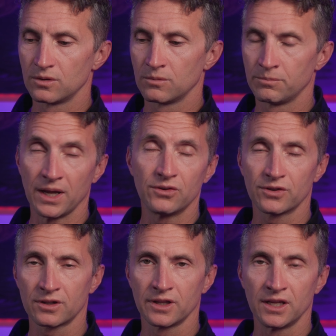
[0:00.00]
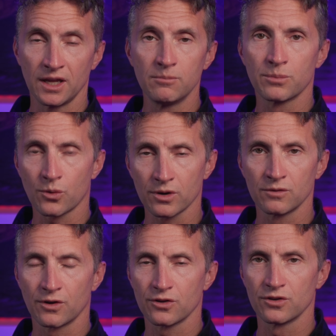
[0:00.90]
basically imported
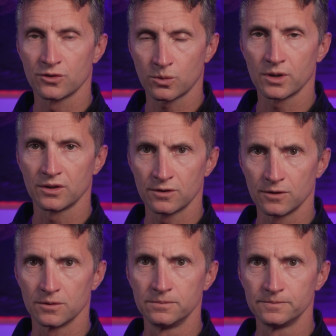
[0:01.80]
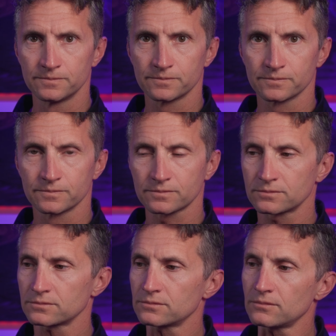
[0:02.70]
version 22
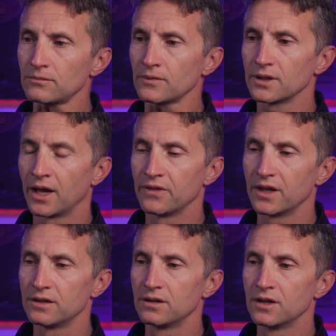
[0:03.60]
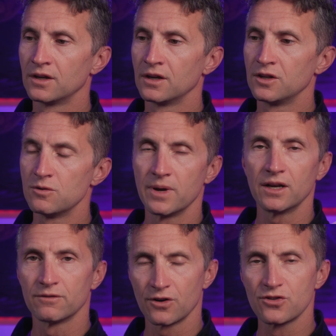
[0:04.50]
and then you made
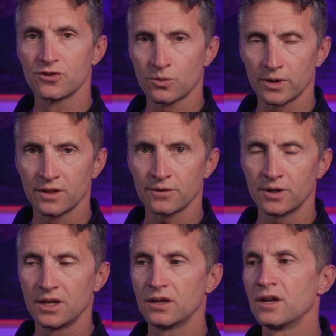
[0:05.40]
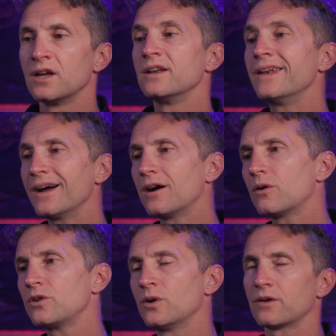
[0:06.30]
a version 23,
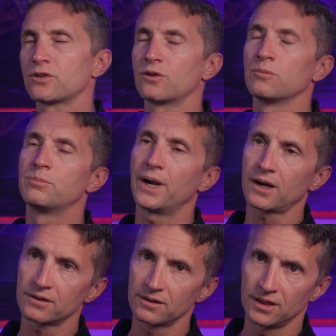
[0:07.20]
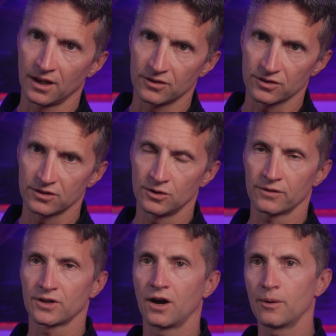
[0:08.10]
now you have to go back to the engine, you have
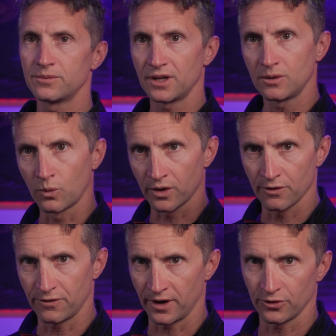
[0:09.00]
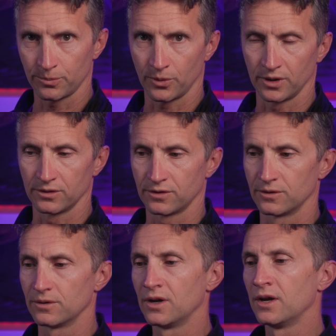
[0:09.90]
to update where the file's pointing
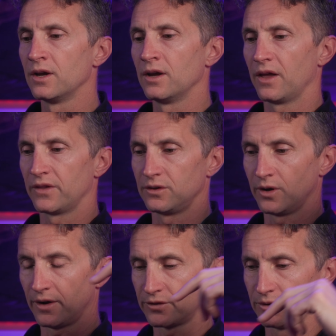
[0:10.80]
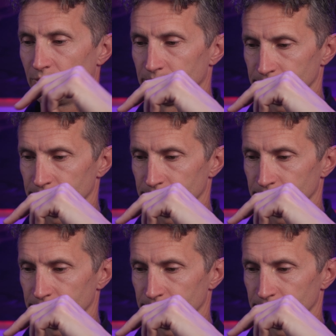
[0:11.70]
to, and then you have to